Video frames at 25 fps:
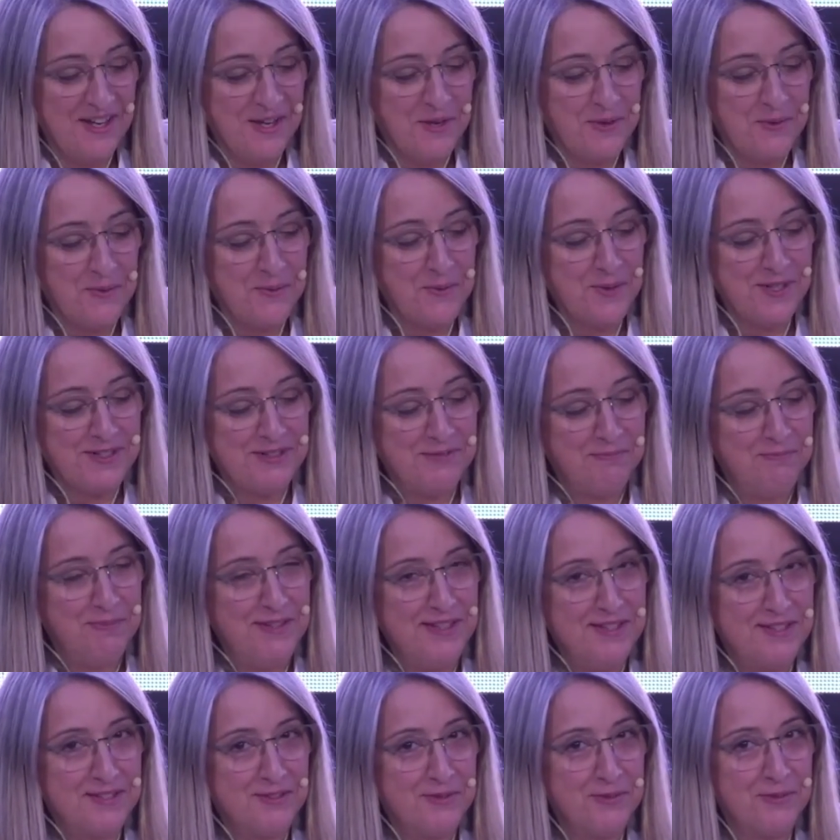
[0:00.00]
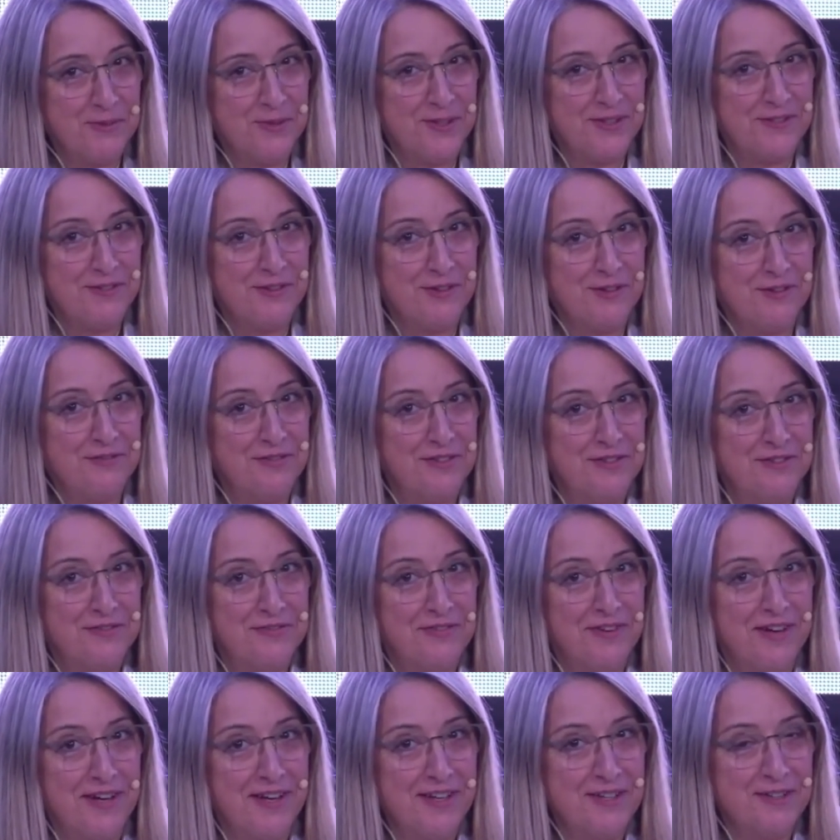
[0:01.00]
what piece of
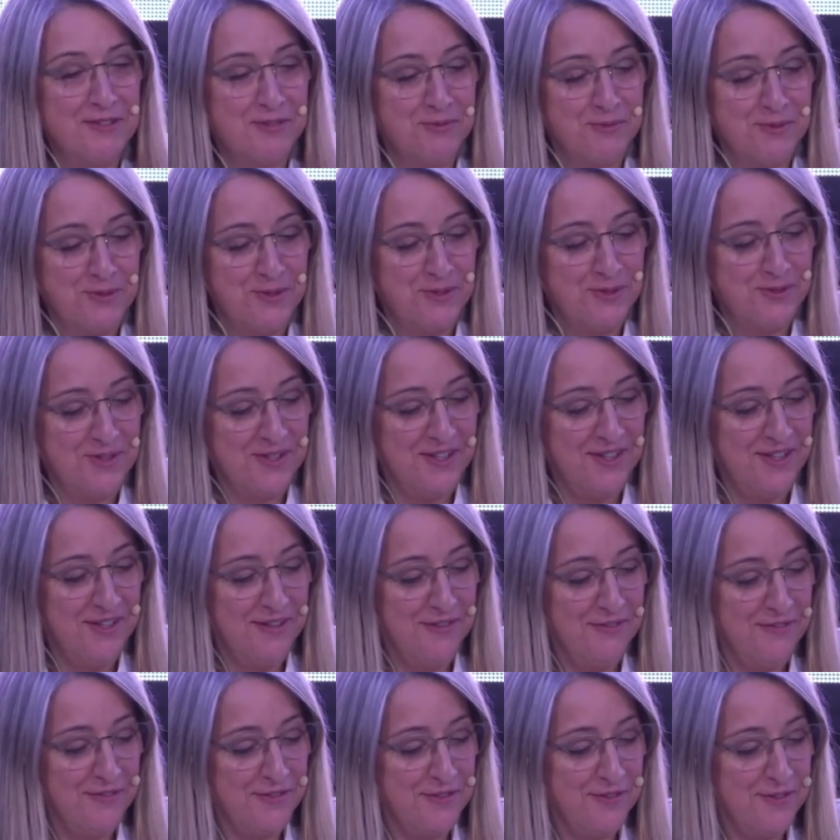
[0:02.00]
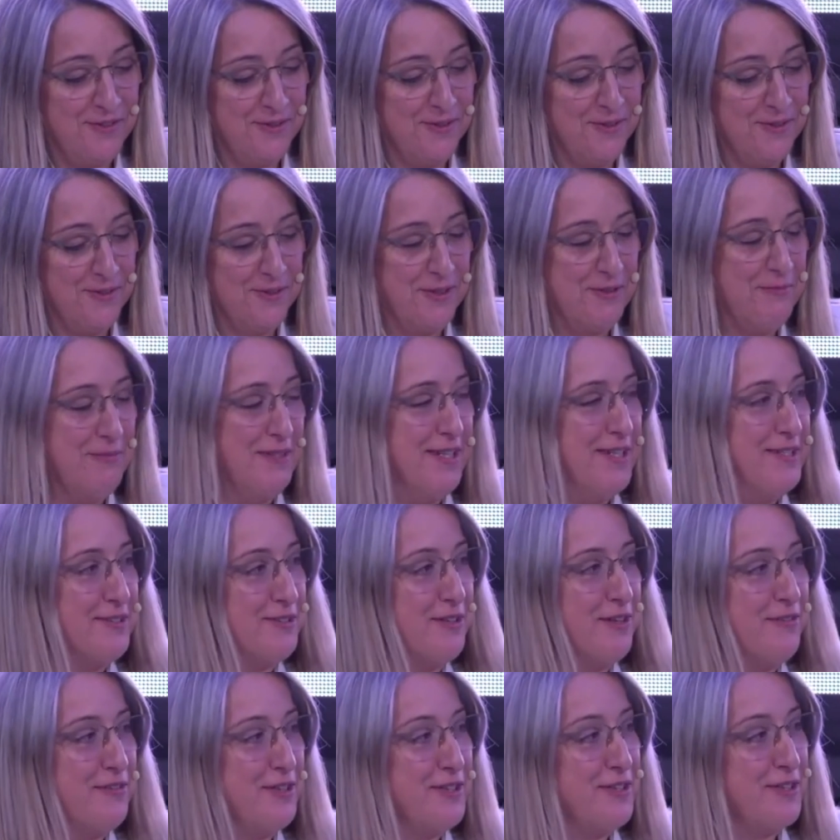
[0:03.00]
advice would you give to the
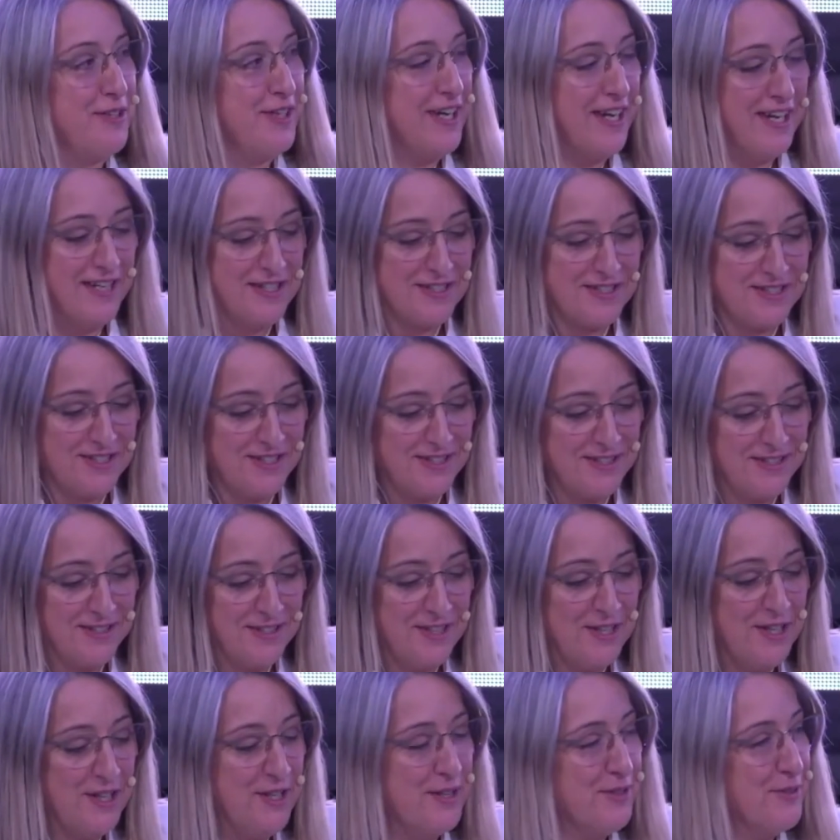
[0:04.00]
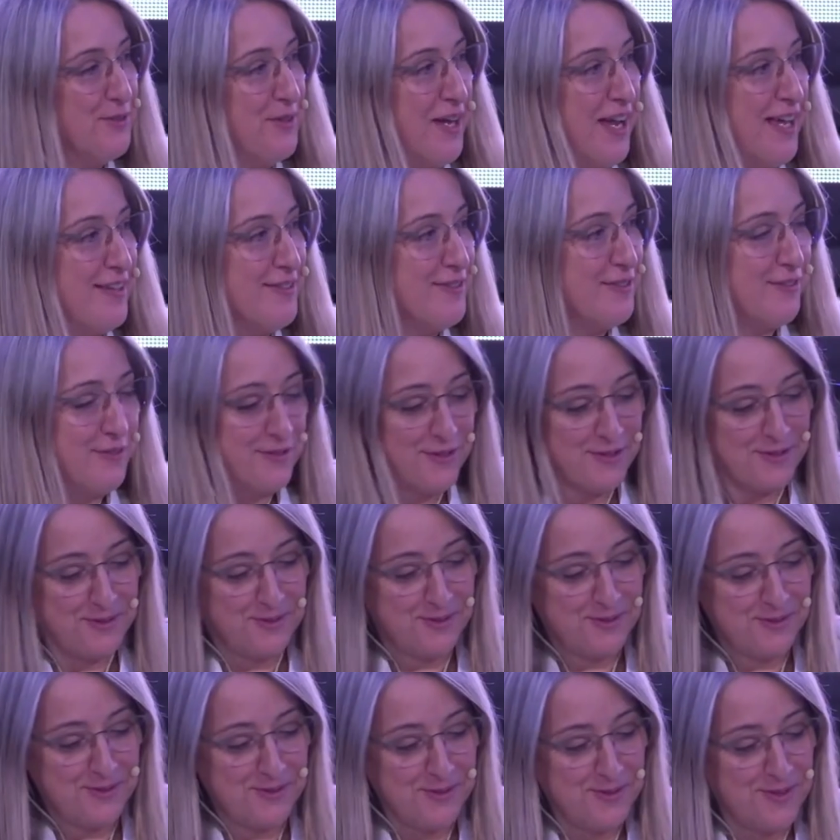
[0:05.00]
Ministry of Education, to heads of
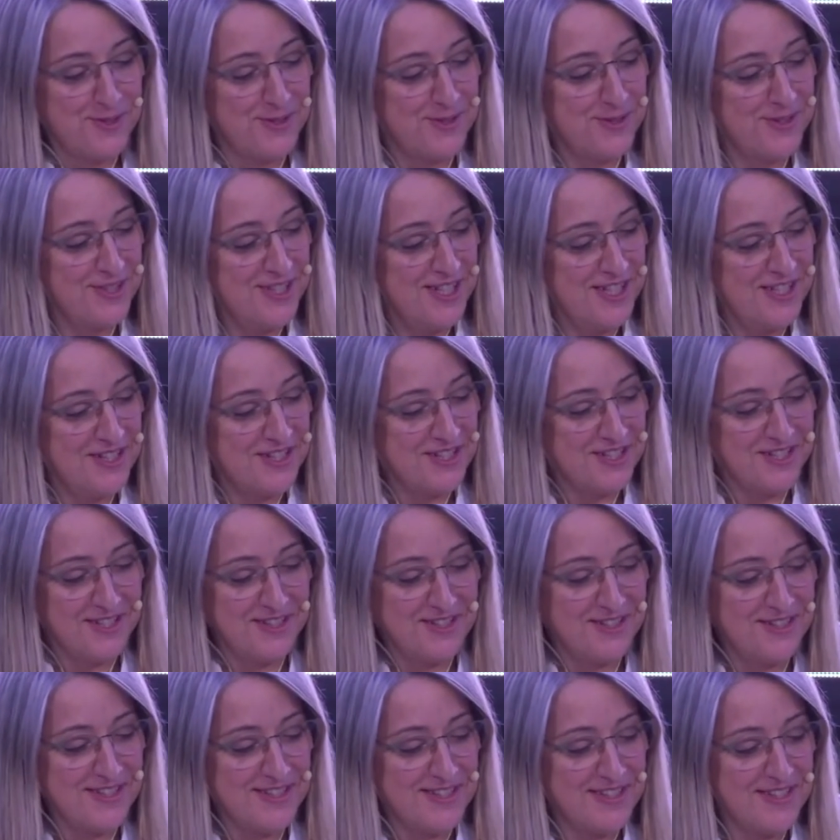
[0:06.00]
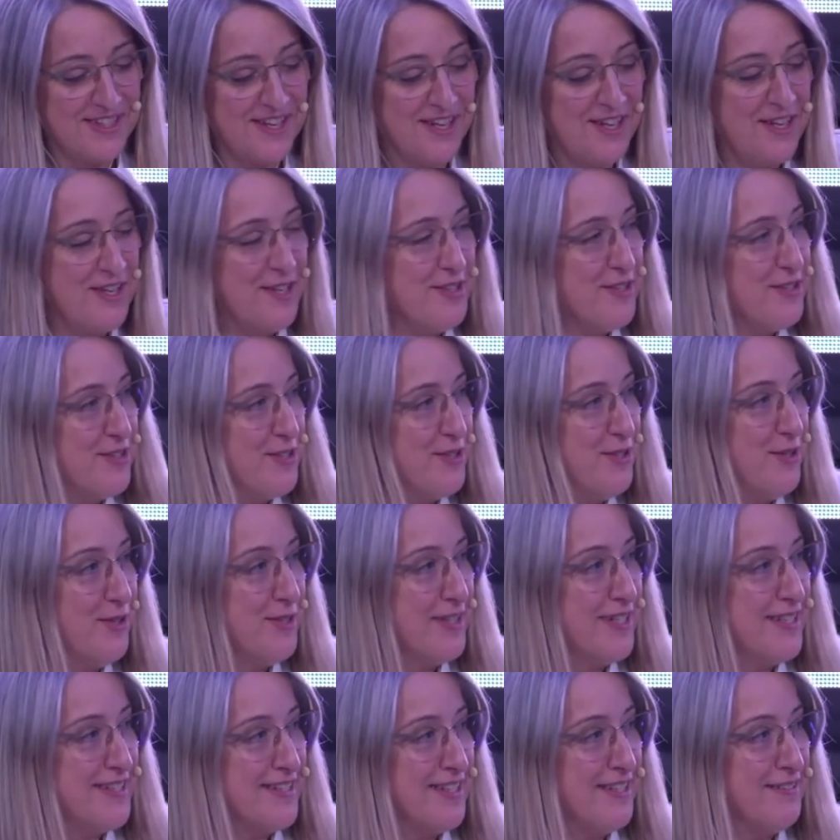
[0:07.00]
schools, to teachers,
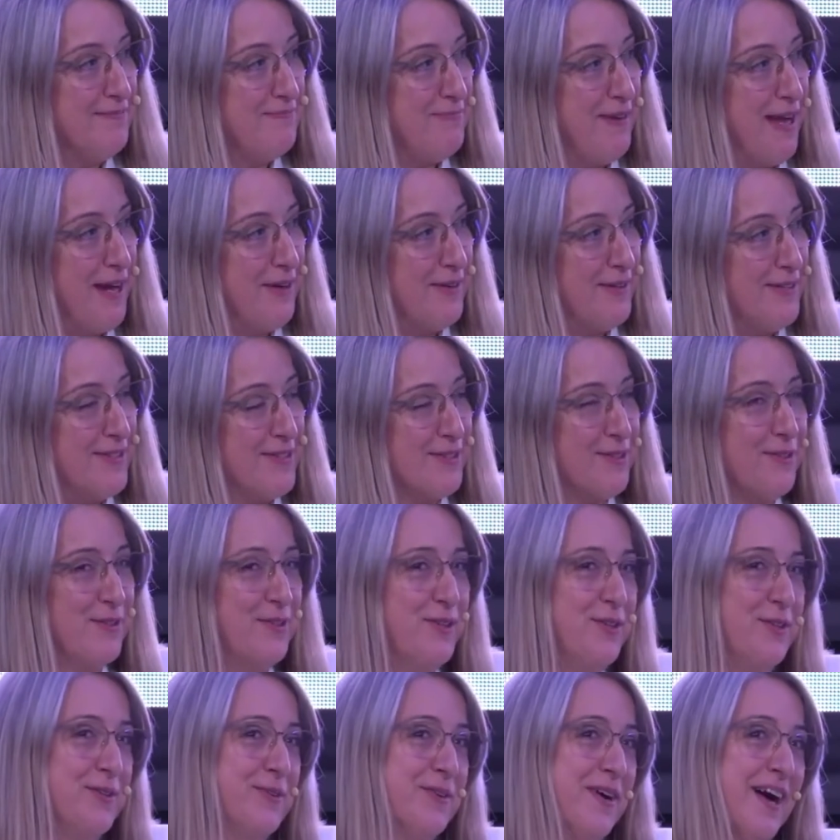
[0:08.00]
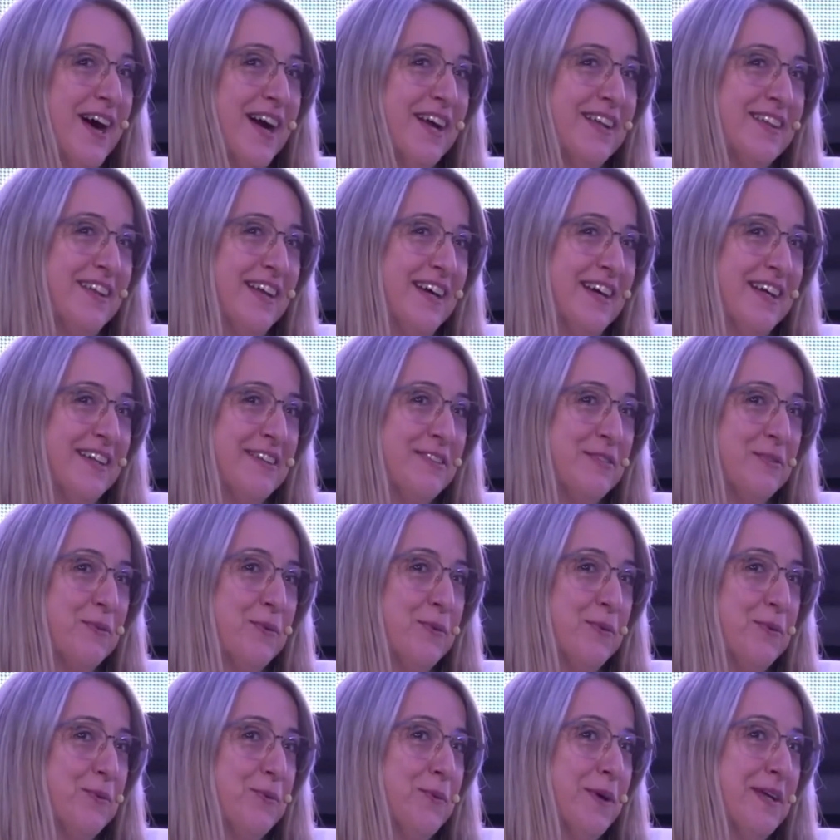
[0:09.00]
students and parents? Could you highlight
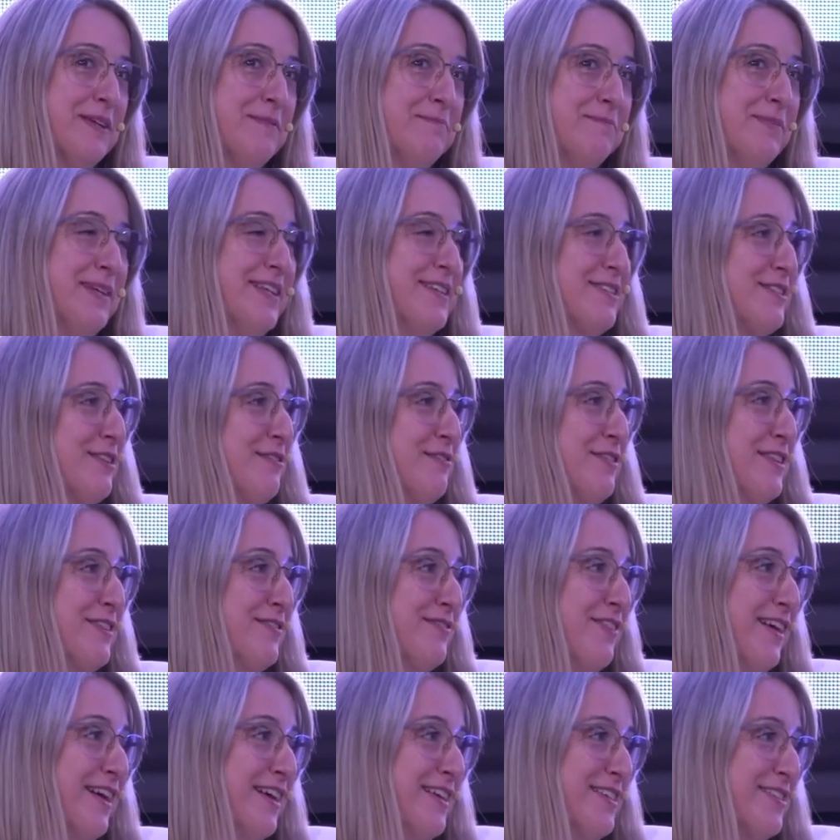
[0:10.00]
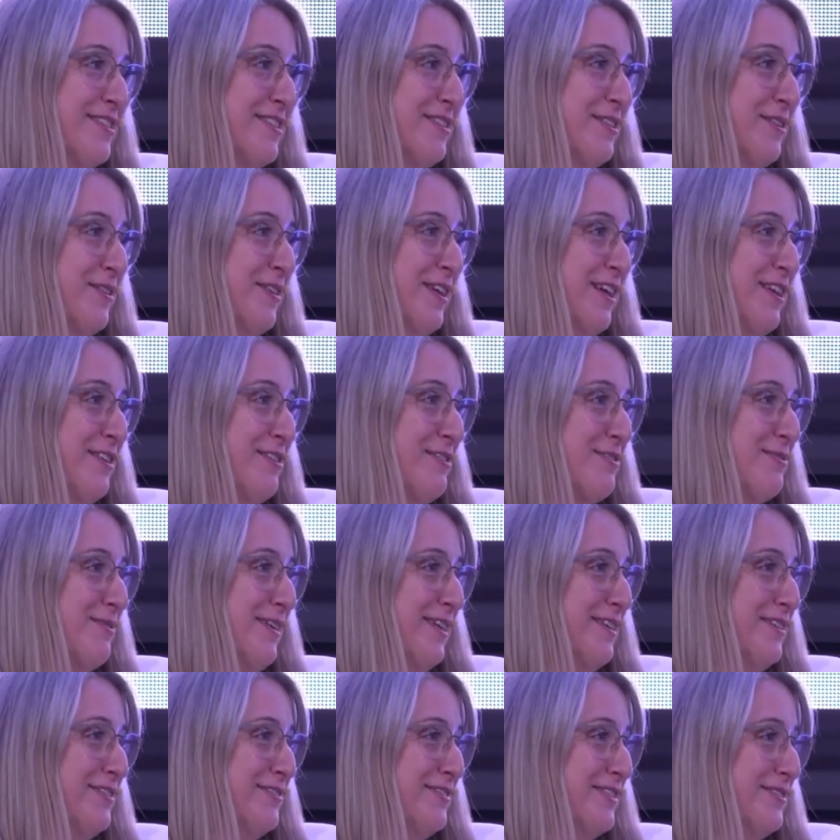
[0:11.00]
one piece of advice to each
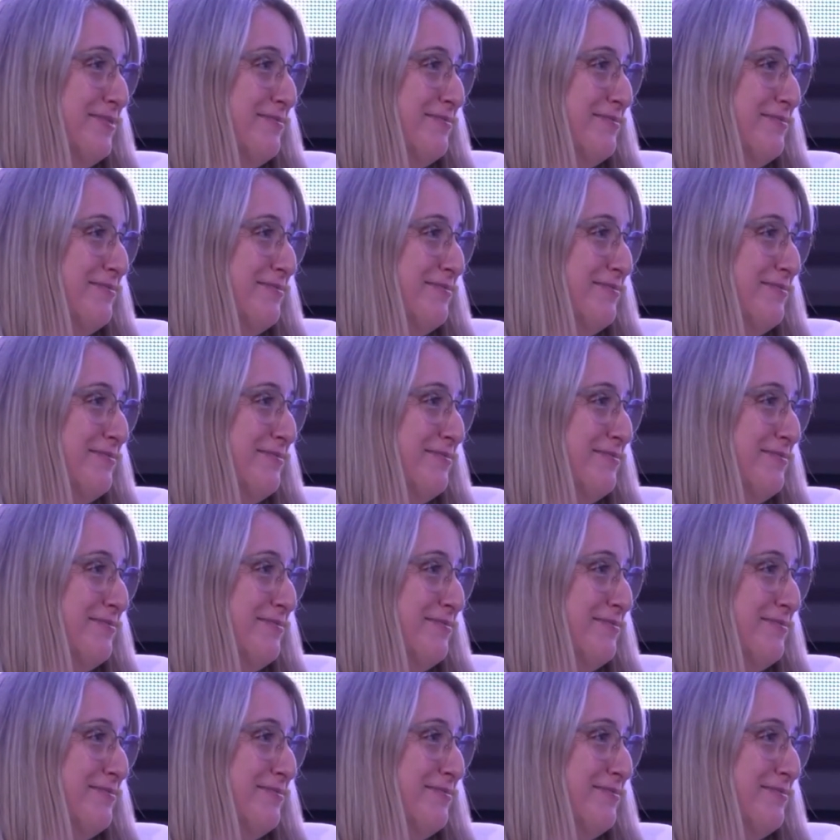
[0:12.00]
one of them?